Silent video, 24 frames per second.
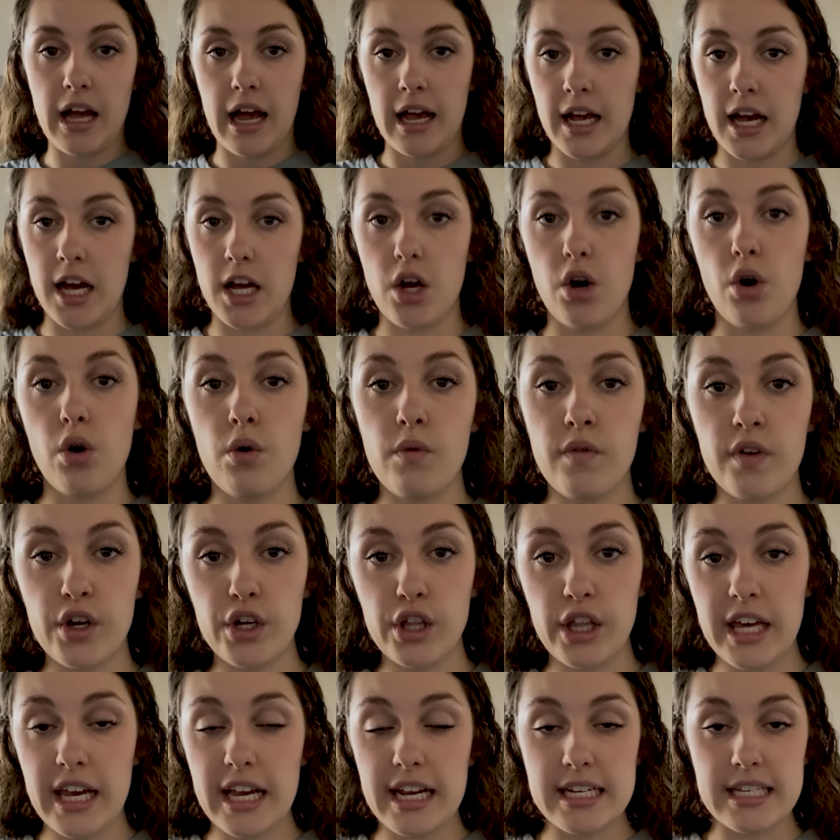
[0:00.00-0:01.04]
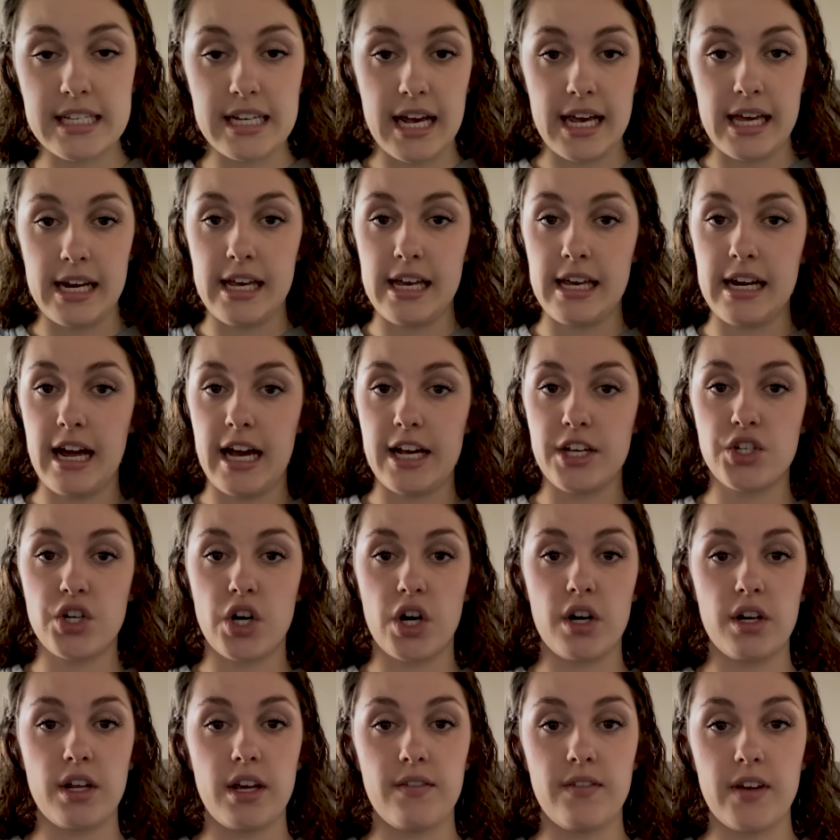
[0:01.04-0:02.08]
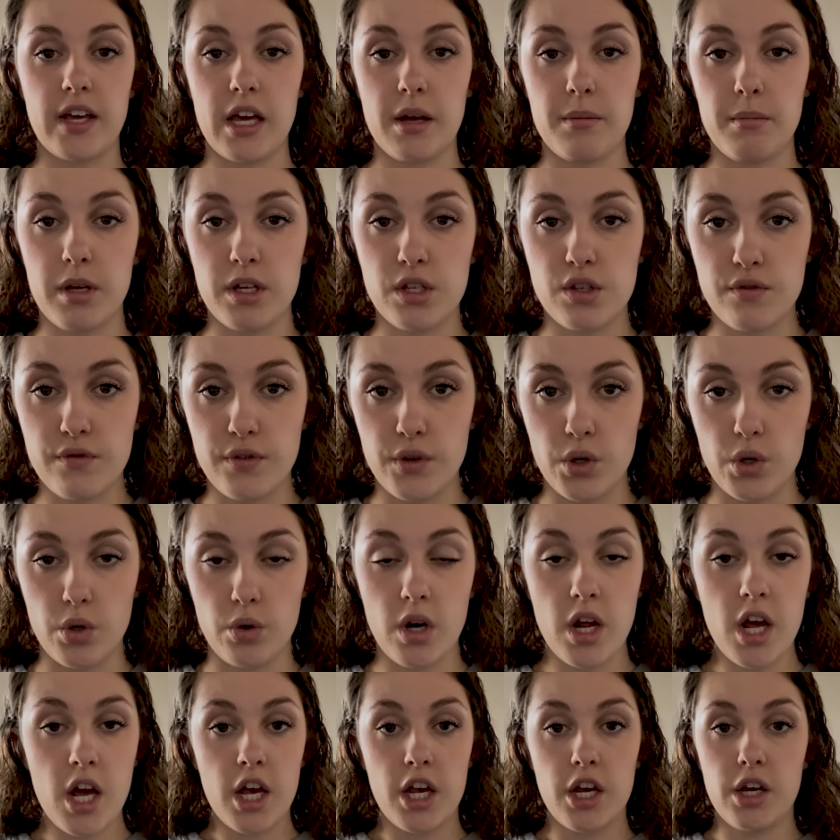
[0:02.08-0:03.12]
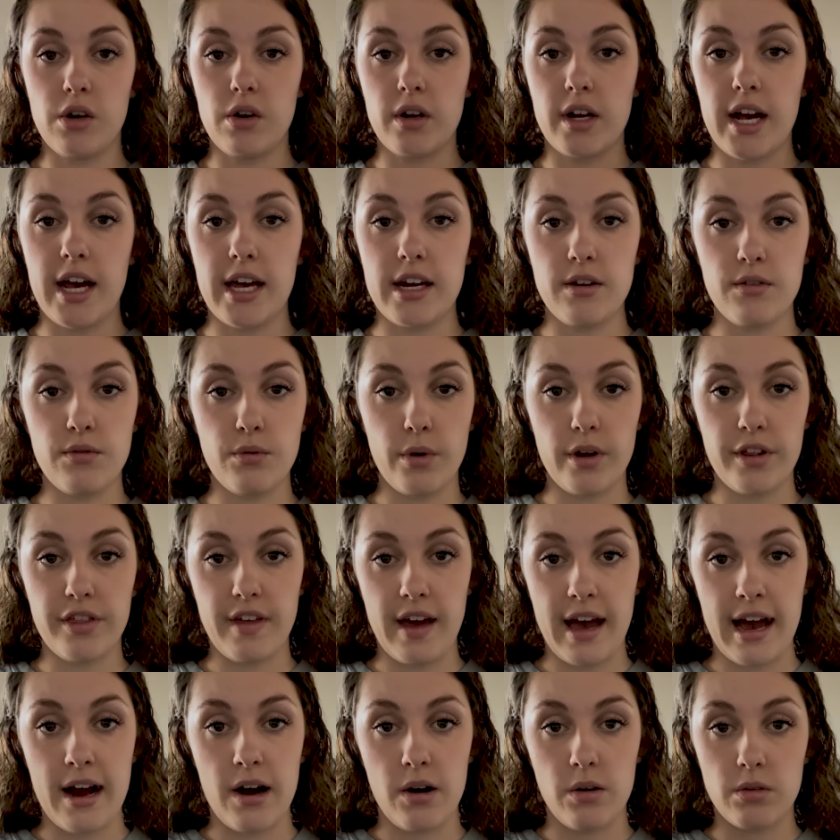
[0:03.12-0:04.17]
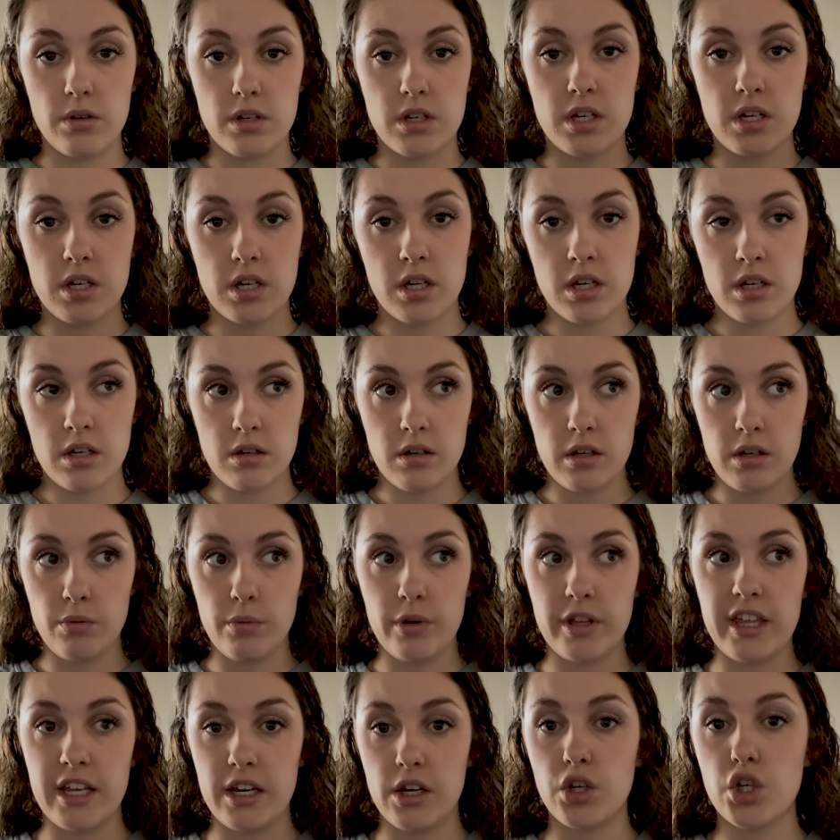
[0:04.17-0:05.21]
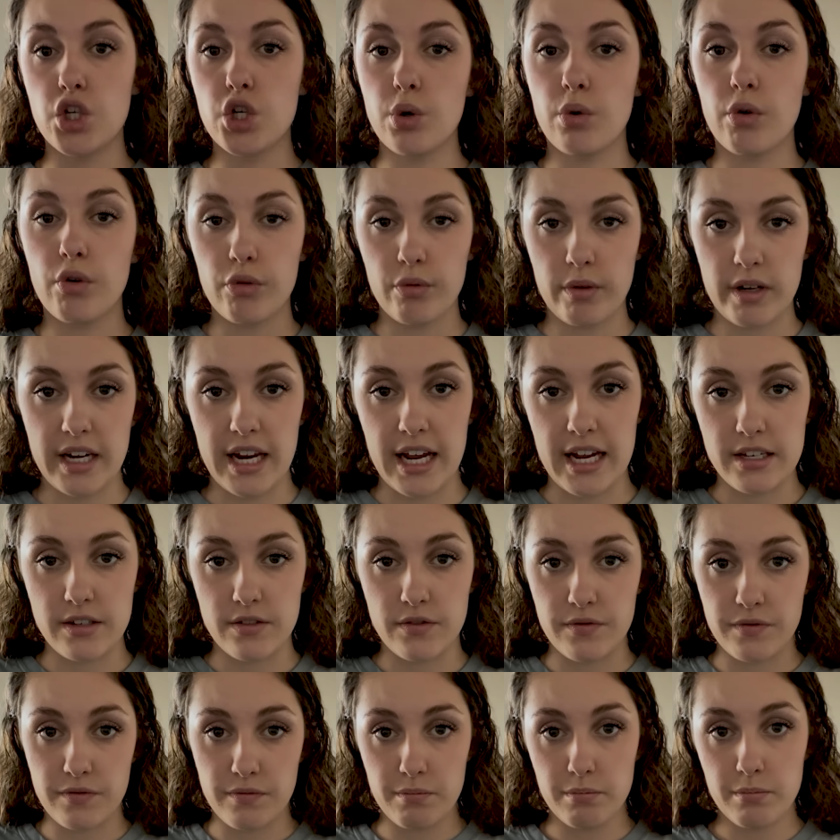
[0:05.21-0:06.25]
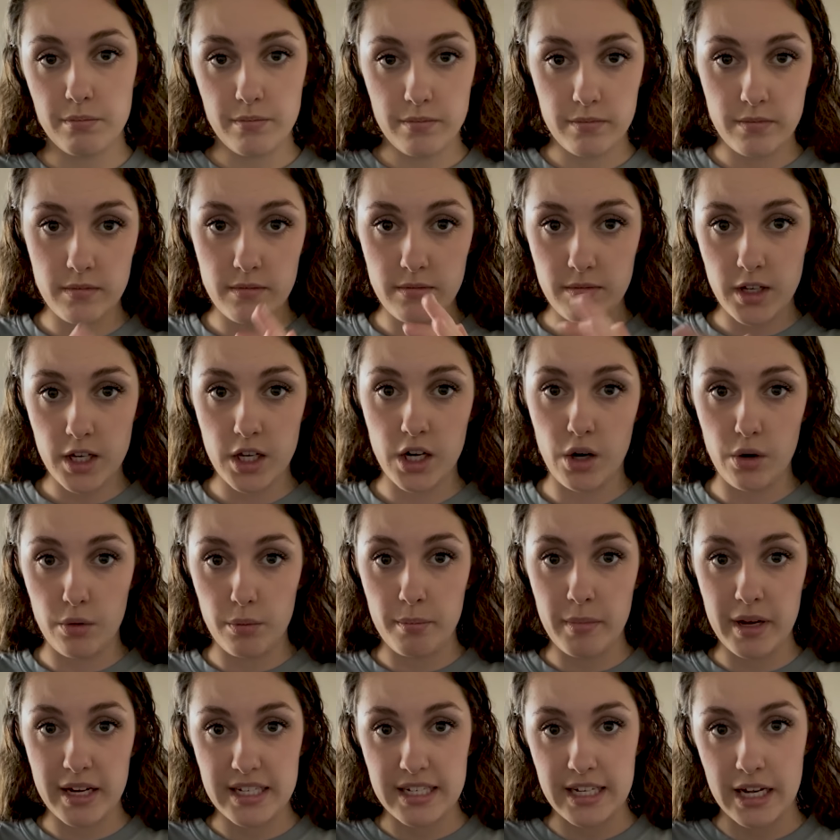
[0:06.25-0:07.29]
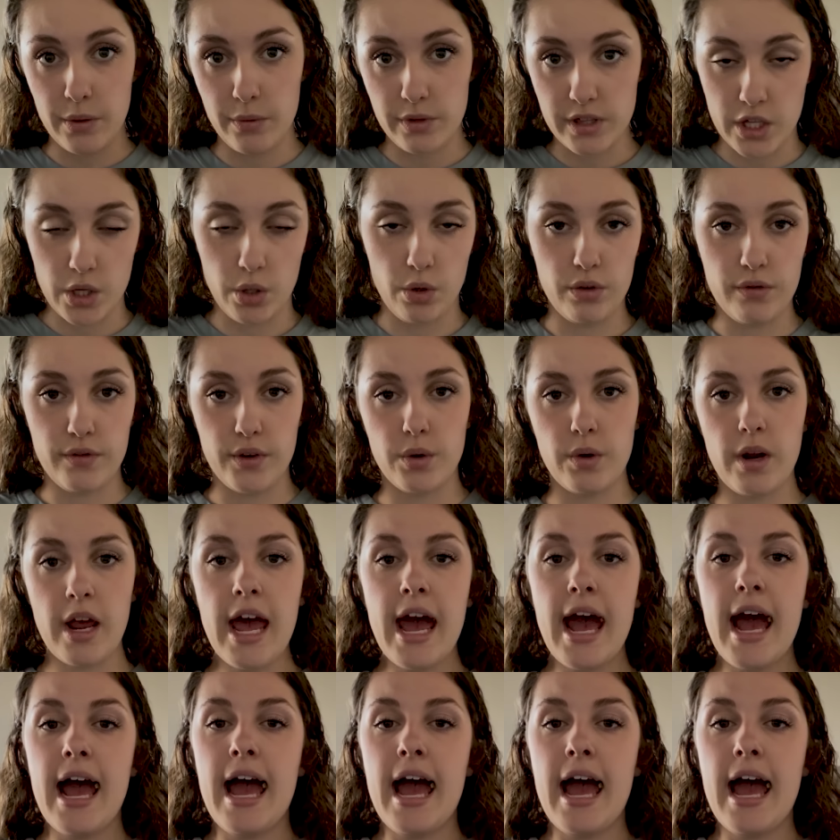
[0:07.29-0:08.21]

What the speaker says: got overly excited. I started giving him his food, you know, kind of within 2 or 3 days of, you know, mixing it with the old food.